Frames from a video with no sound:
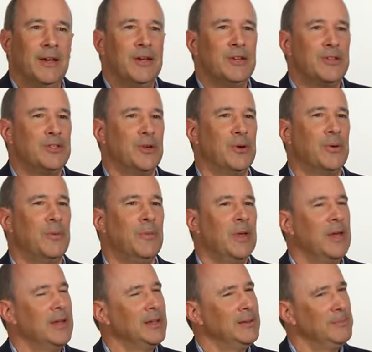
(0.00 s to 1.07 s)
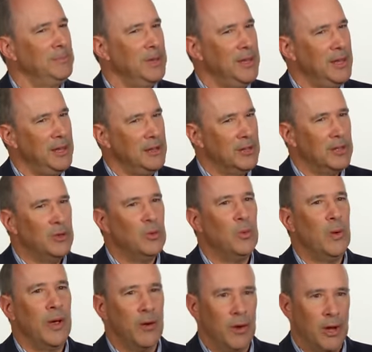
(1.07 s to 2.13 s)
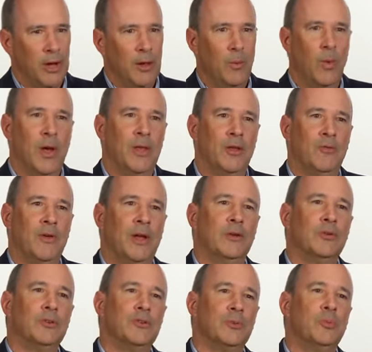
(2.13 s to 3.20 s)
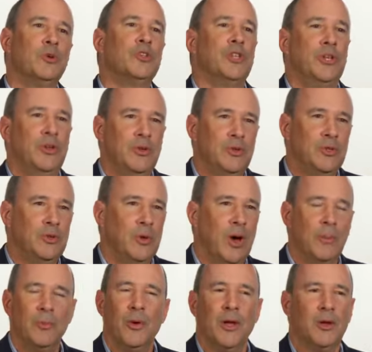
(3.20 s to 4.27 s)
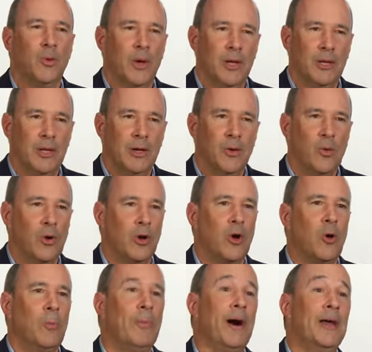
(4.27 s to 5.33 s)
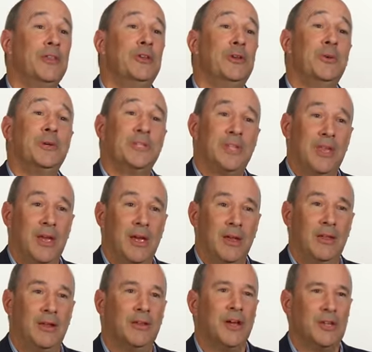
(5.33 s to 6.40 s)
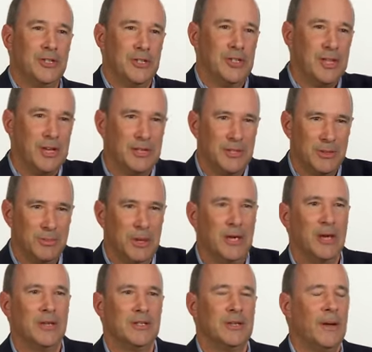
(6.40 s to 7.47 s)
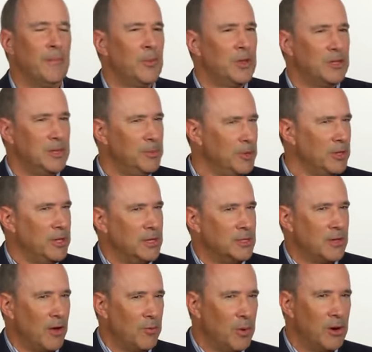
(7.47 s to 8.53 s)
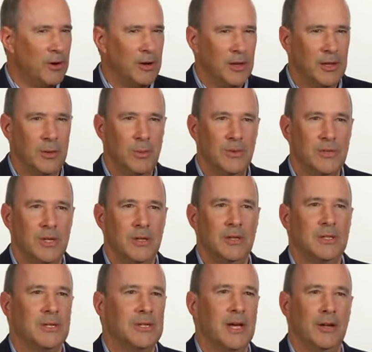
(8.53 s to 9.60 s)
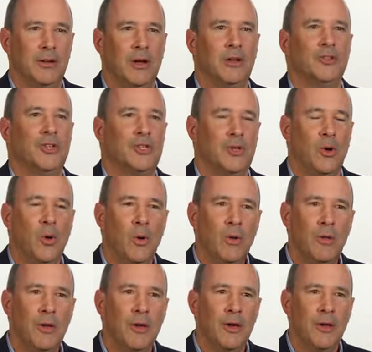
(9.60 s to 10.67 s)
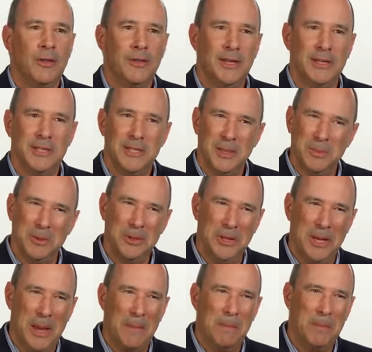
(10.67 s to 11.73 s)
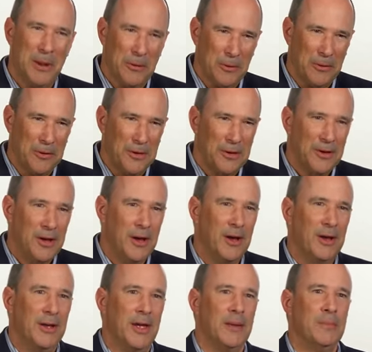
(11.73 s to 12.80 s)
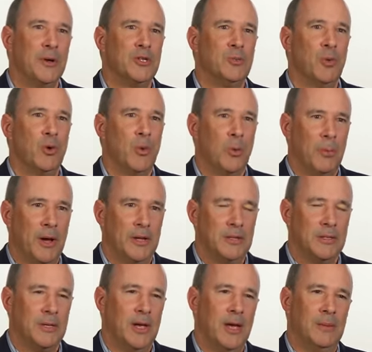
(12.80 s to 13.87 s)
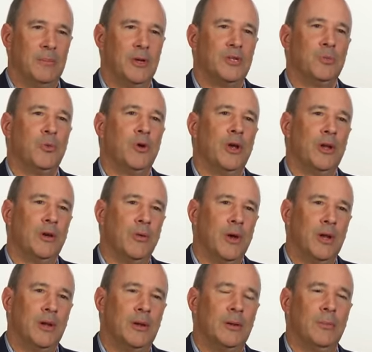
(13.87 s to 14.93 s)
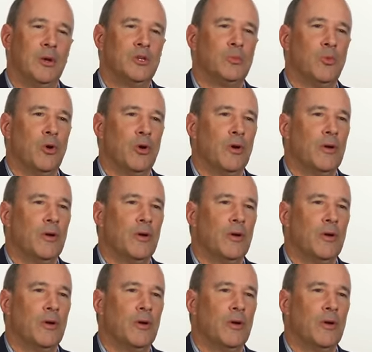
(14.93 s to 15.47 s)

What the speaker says: So be a little wary when the vendors are pushing you to upgrade quickly or go buy the newest thing that touches this, because typically in software, and I think we've seen this in technology as a whole, things typically get better and much more robust and much more integrated and much more